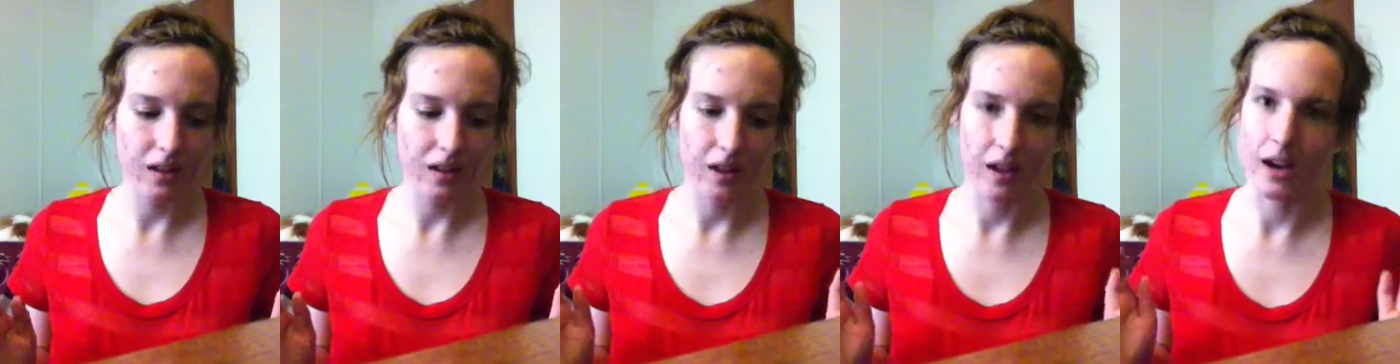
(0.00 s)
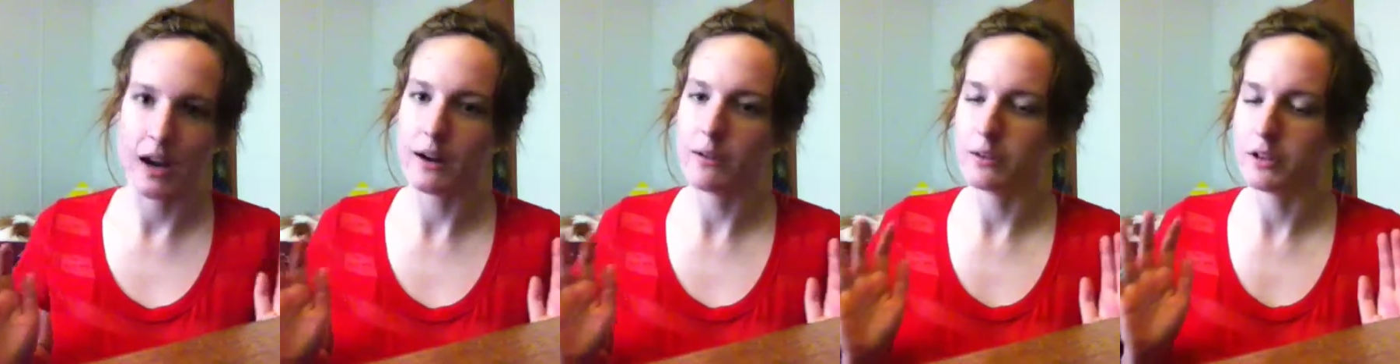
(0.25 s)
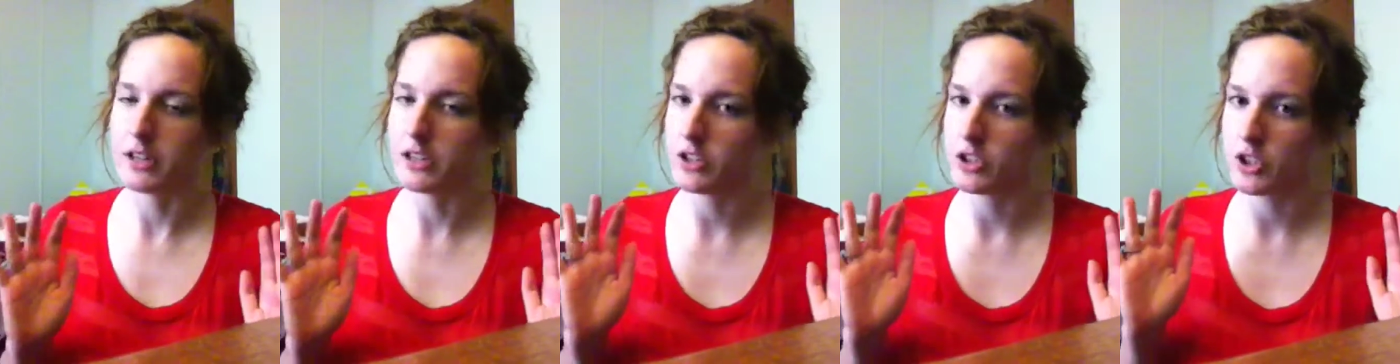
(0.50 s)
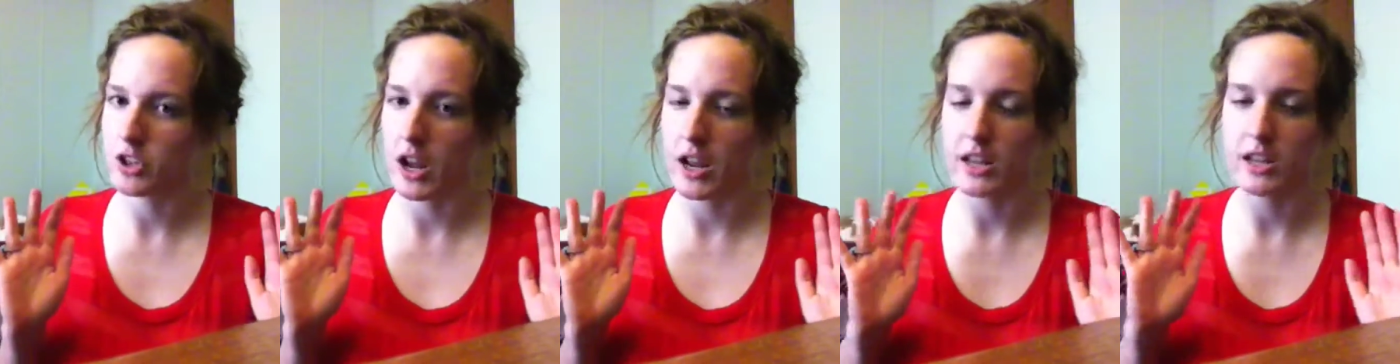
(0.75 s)
and I will get,
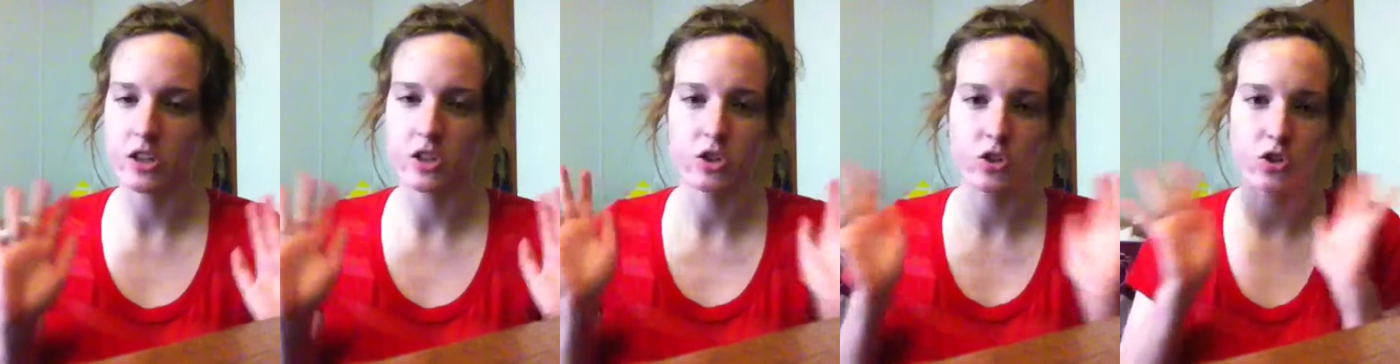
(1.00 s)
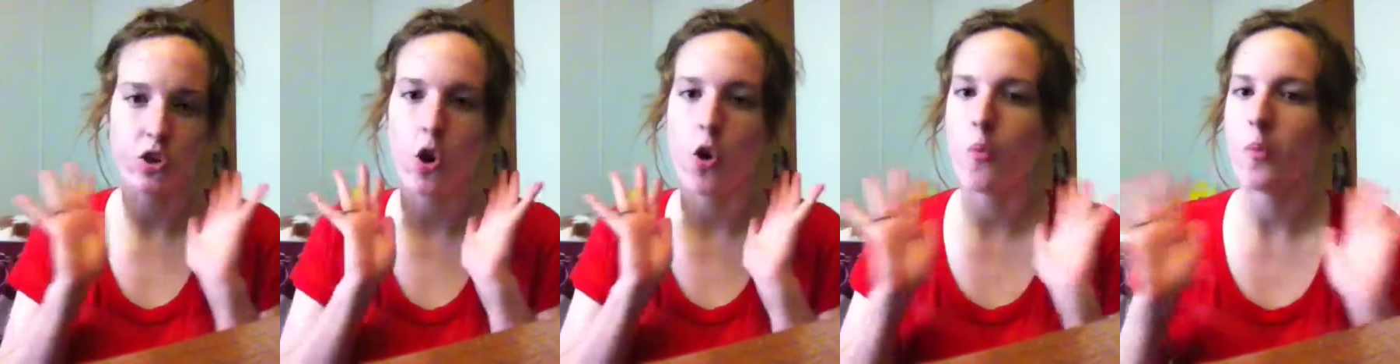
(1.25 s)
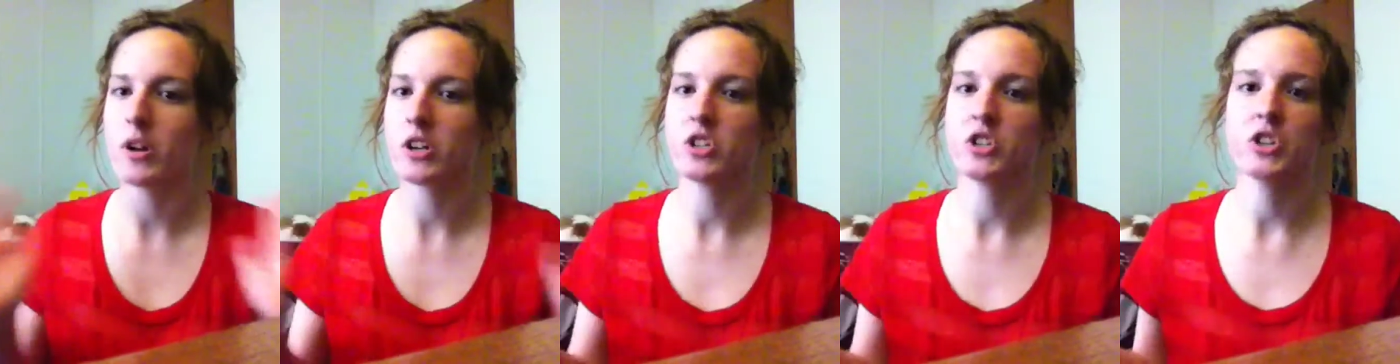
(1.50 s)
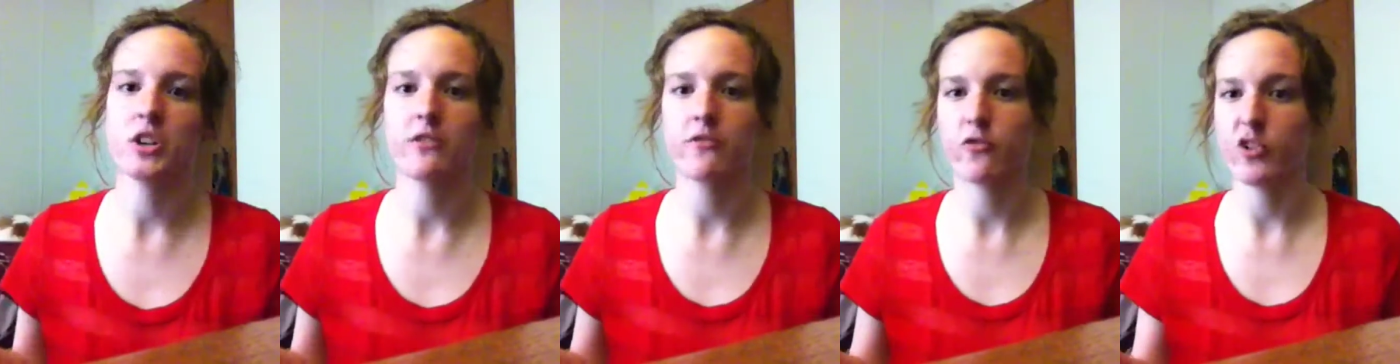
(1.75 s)
I get so much
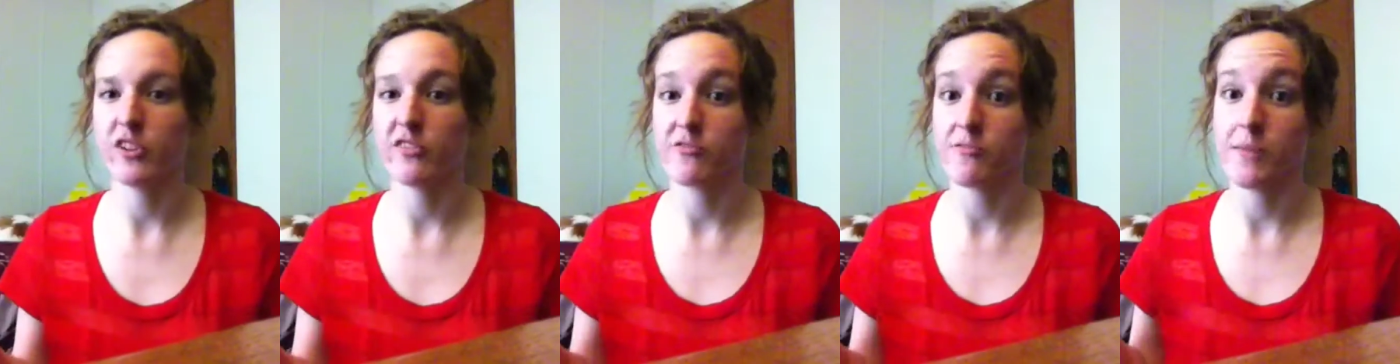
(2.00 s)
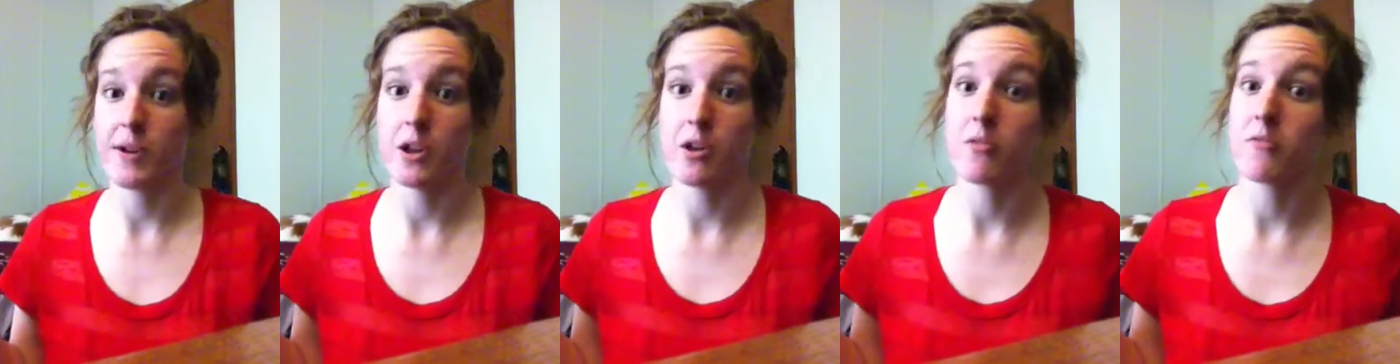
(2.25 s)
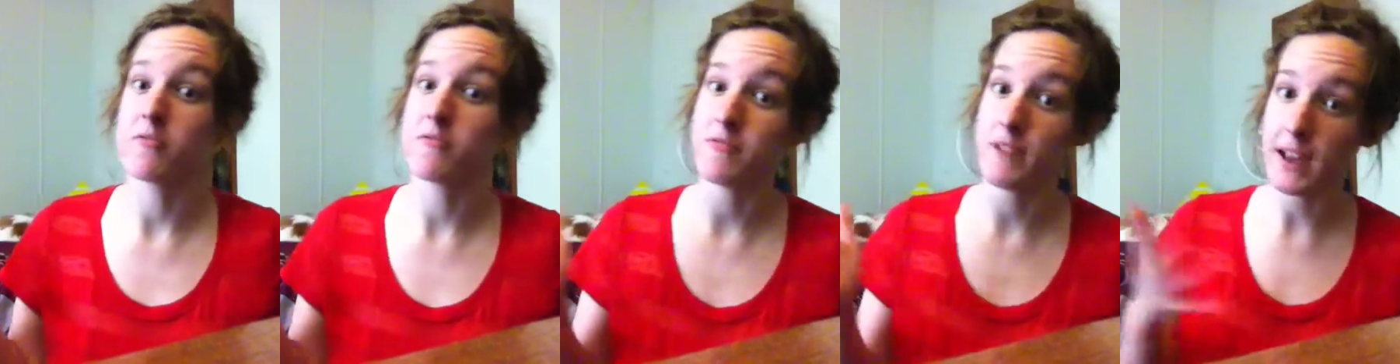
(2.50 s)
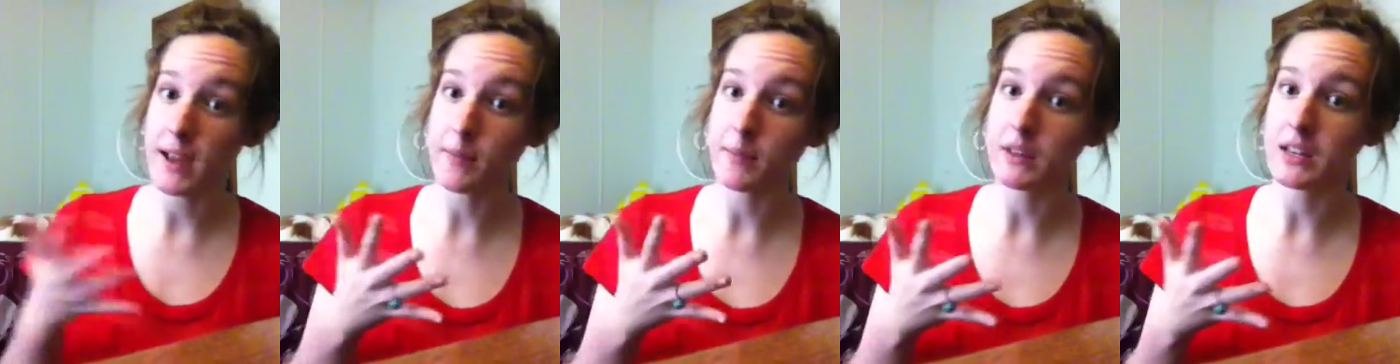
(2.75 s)
shit for it from my own
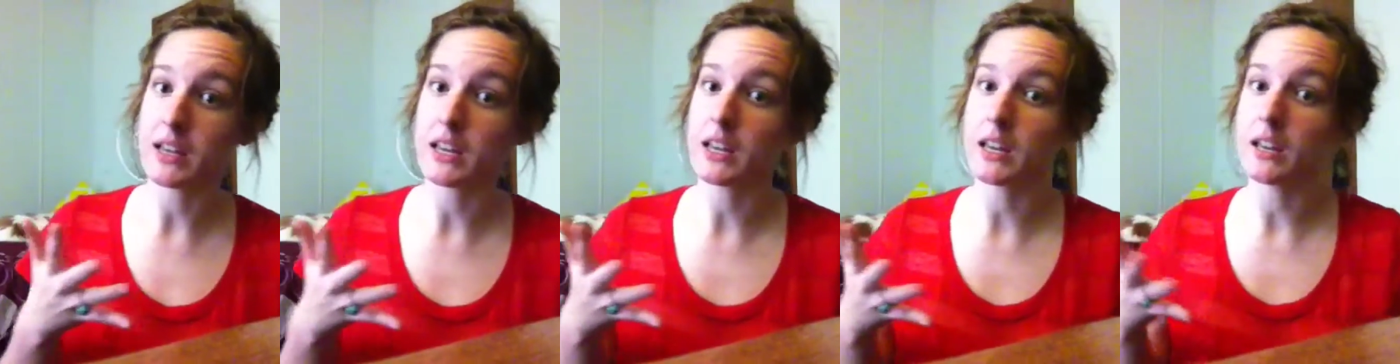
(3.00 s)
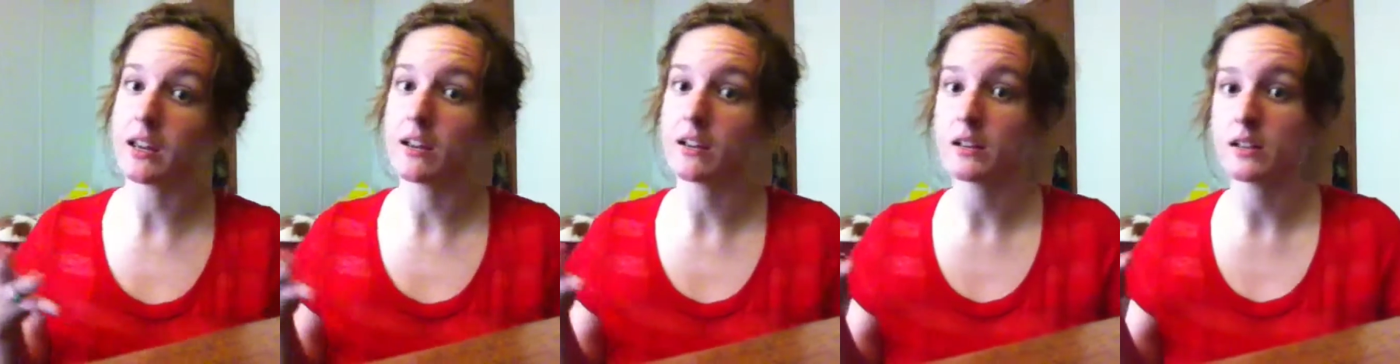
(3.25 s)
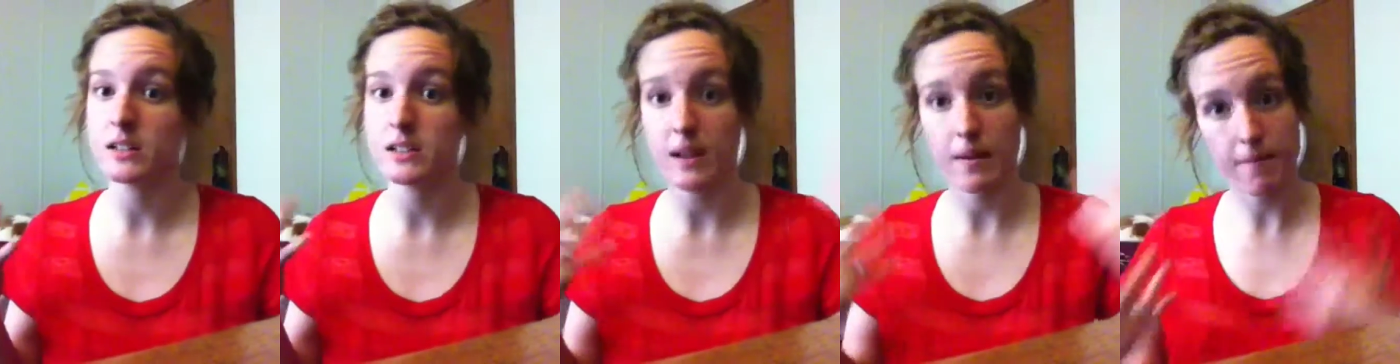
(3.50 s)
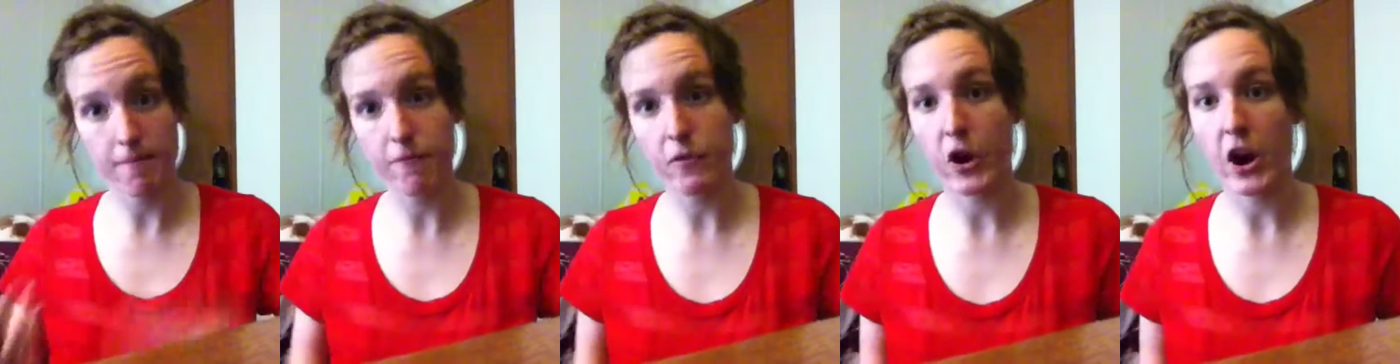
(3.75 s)
family,
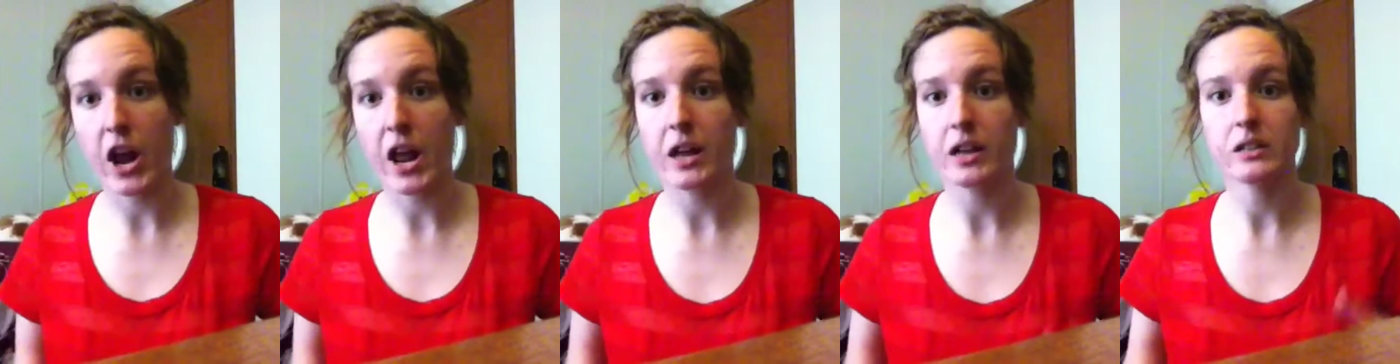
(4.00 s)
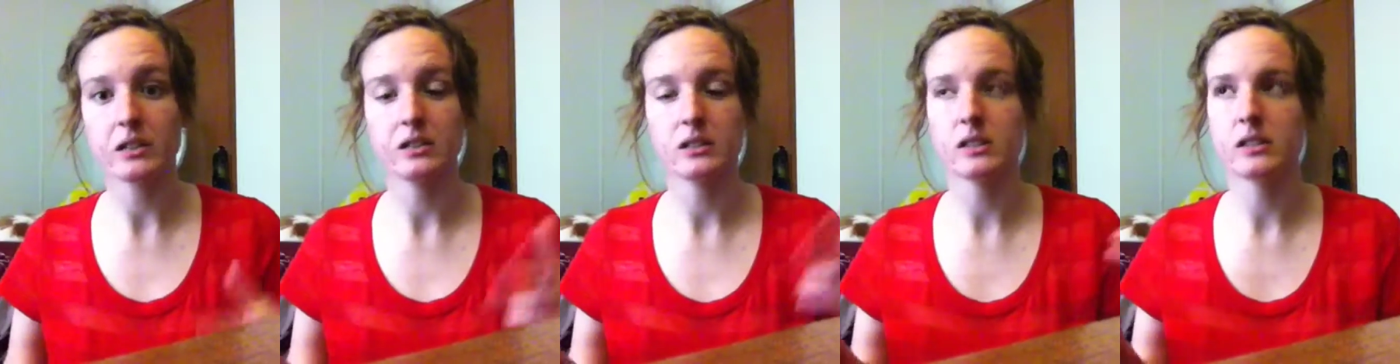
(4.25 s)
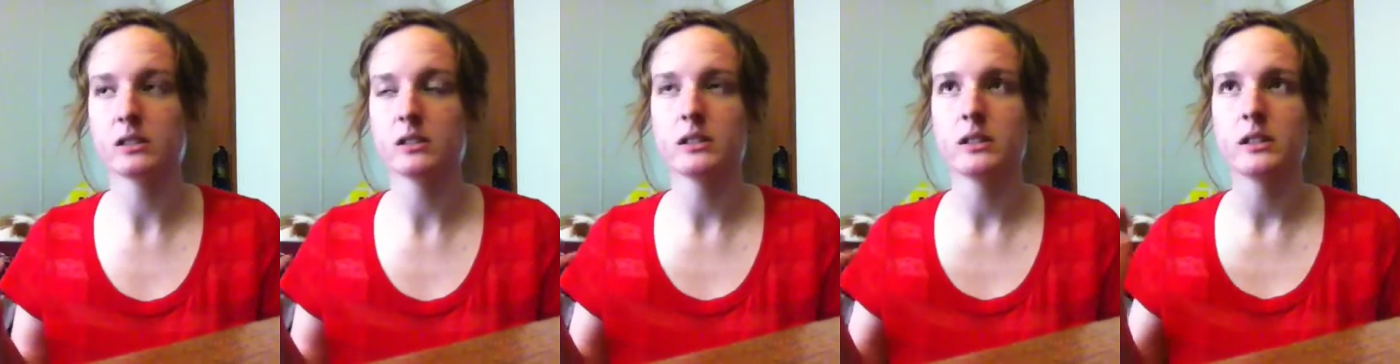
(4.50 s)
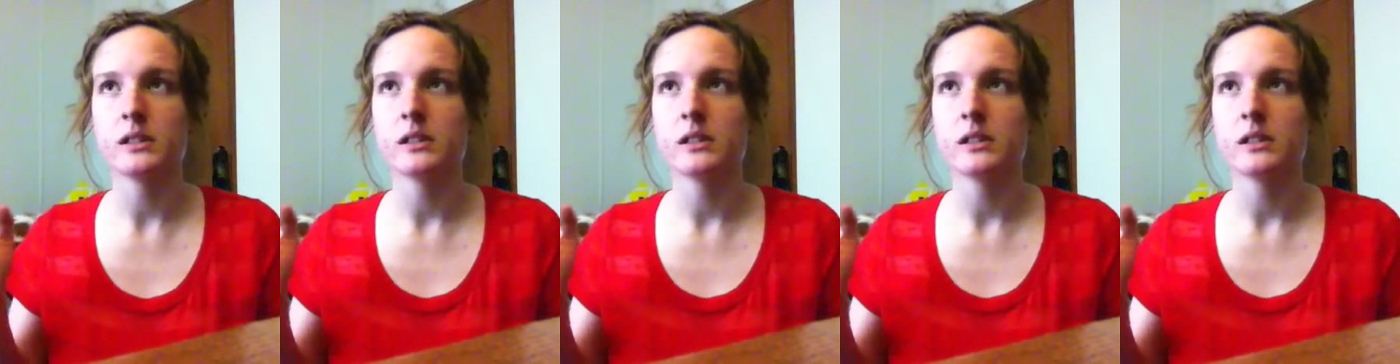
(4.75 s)
some friends.